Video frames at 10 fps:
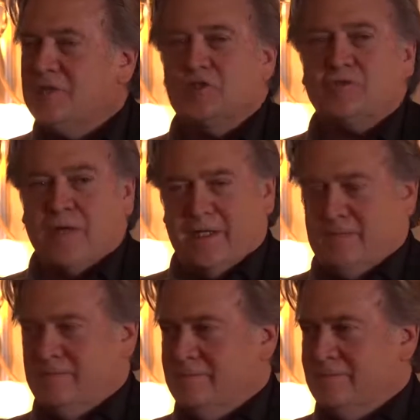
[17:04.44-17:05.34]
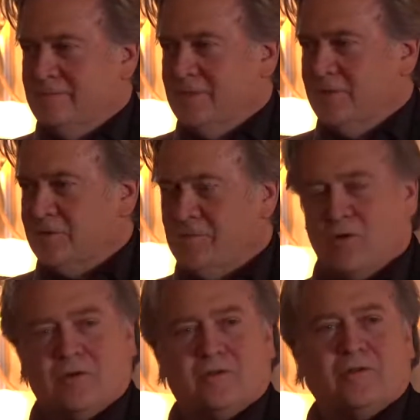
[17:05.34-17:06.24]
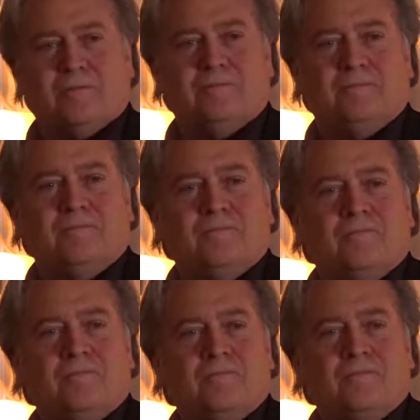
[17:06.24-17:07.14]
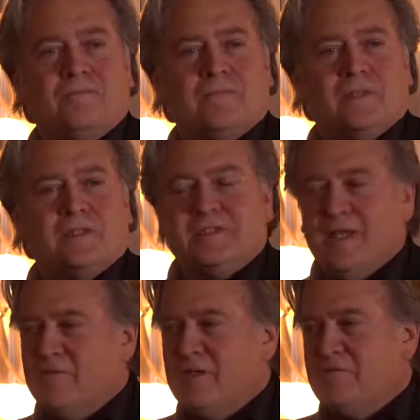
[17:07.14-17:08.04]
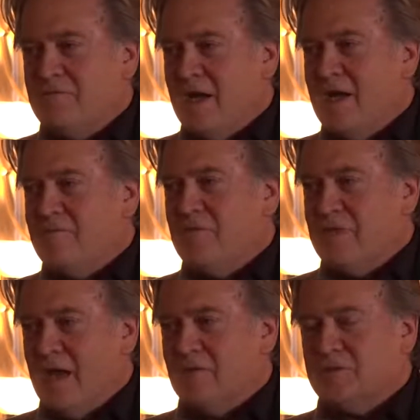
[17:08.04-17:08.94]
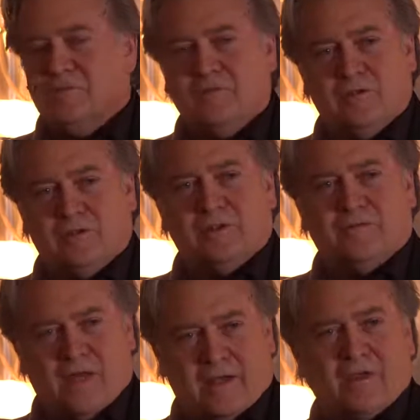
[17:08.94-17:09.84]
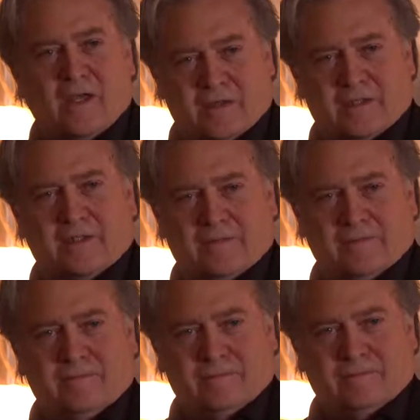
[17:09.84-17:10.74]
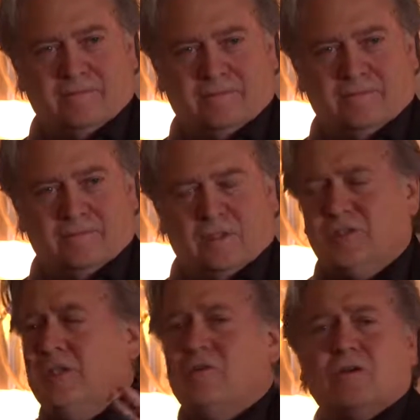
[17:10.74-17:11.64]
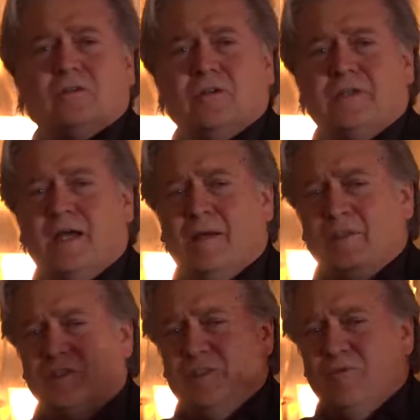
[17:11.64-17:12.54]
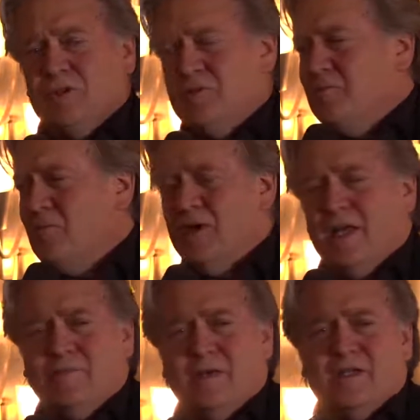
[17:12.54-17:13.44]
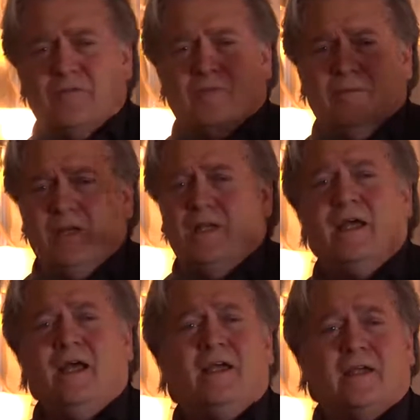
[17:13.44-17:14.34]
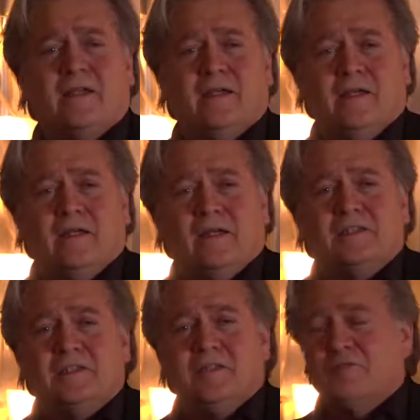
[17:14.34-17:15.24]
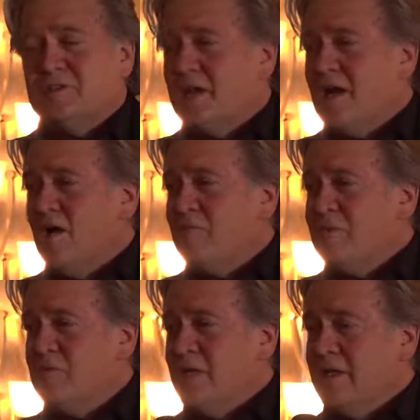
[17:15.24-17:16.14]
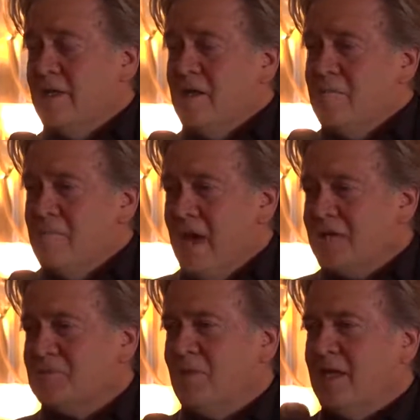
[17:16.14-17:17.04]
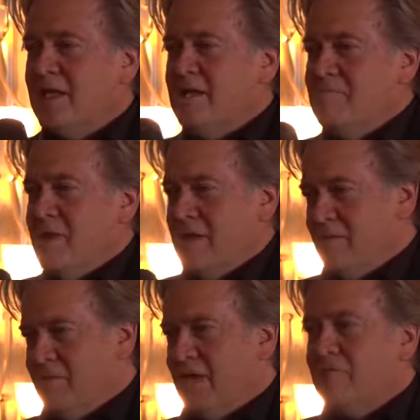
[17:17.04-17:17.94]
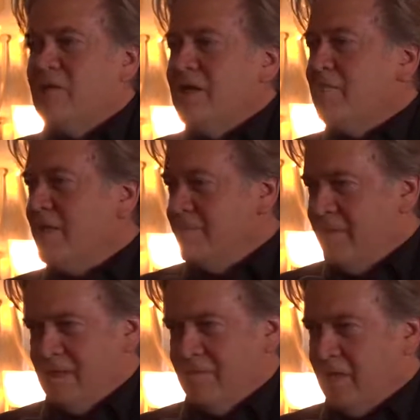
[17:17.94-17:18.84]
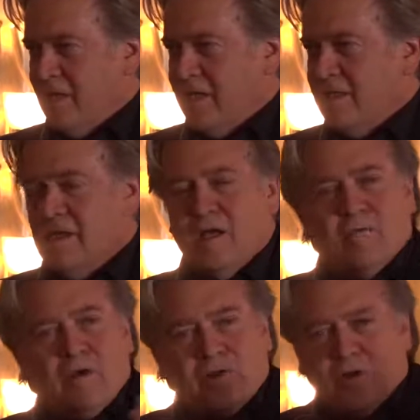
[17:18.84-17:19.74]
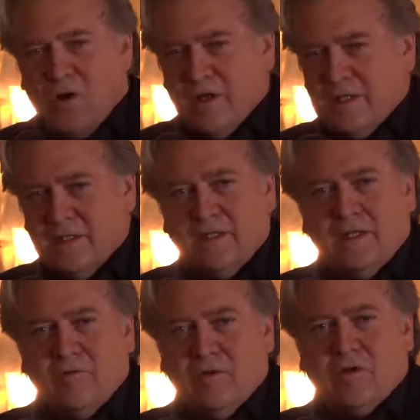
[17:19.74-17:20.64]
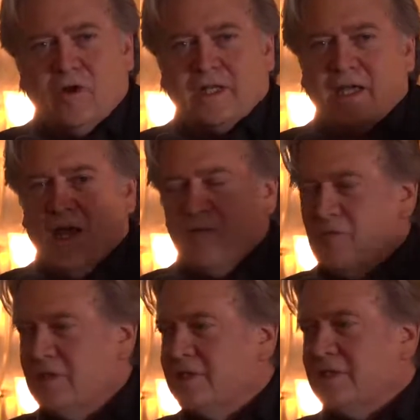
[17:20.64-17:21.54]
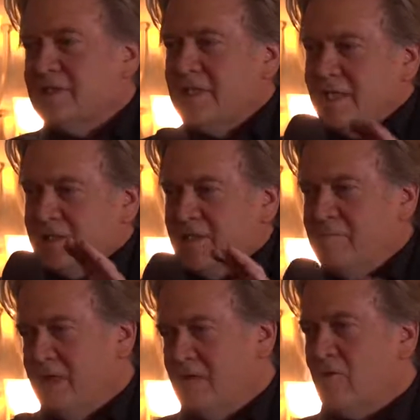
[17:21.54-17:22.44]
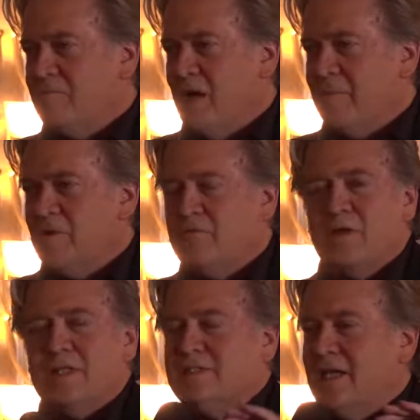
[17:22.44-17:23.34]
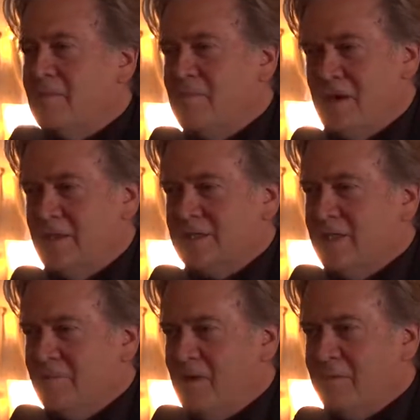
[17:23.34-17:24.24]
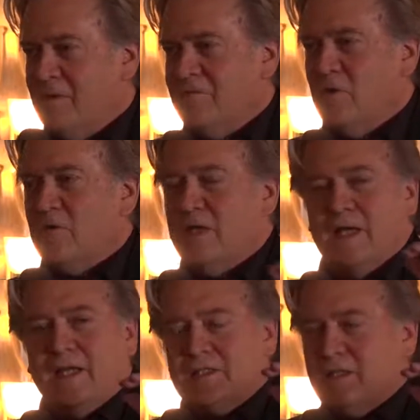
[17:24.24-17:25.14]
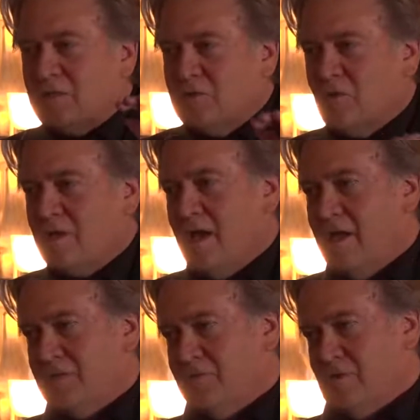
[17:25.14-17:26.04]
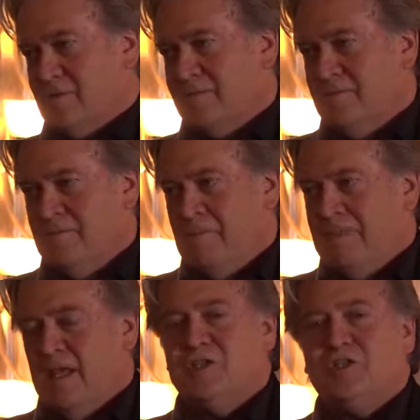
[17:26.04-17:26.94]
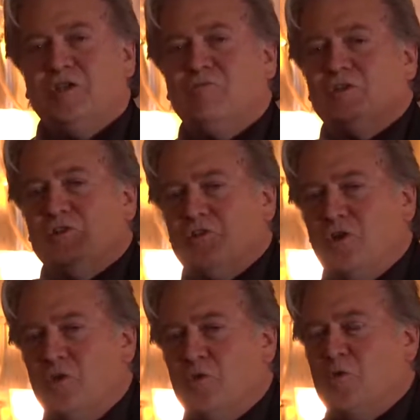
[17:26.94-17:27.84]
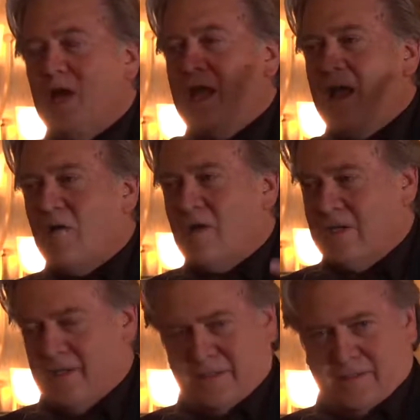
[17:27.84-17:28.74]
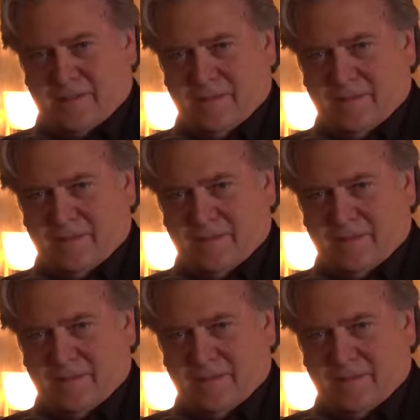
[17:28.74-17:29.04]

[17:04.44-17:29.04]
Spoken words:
straight, to use a poker term. 75,000 votes in 5 counties. Now, she talks all the time that she won 2.8 million, 3 million. Hey, it's a difference in golf between match play and medal play. If we had to play medal play, we would have gone to California's other states and beaten her on popular vote. It's not a popular vote. It's an electoral college vote. And she was too arrogant